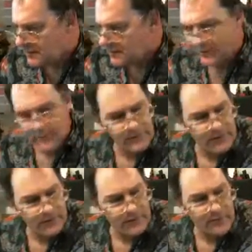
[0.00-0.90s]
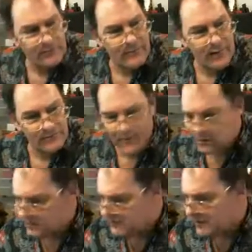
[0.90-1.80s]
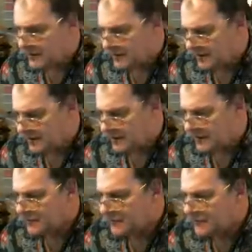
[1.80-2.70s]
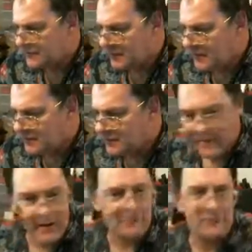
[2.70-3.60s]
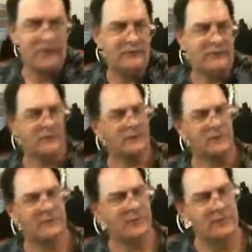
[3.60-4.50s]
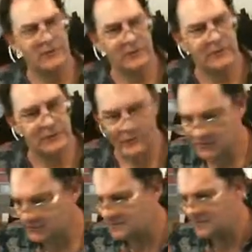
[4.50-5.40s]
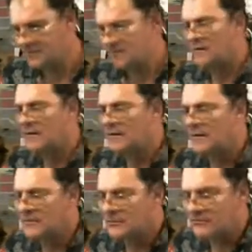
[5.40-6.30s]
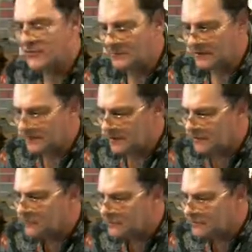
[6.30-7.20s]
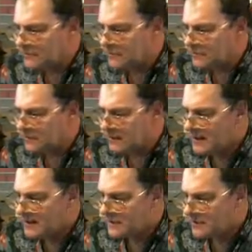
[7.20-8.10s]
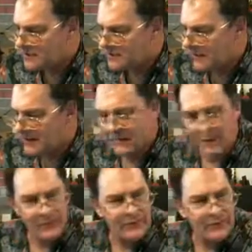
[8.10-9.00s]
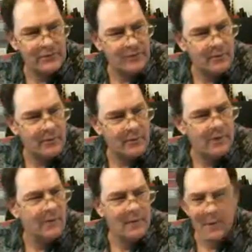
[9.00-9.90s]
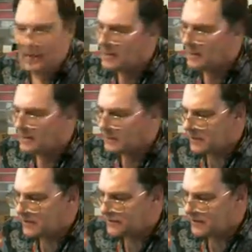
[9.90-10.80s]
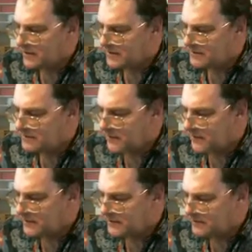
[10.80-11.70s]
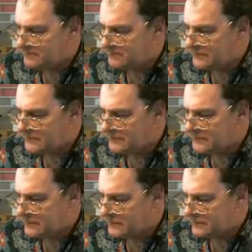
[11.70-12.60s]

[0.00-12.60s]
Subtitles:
So he's a famous baseball playing guy, I guess. Look, I don't know the first thing about these, but somebody does. Charlie Hayes. We got Andy Petite.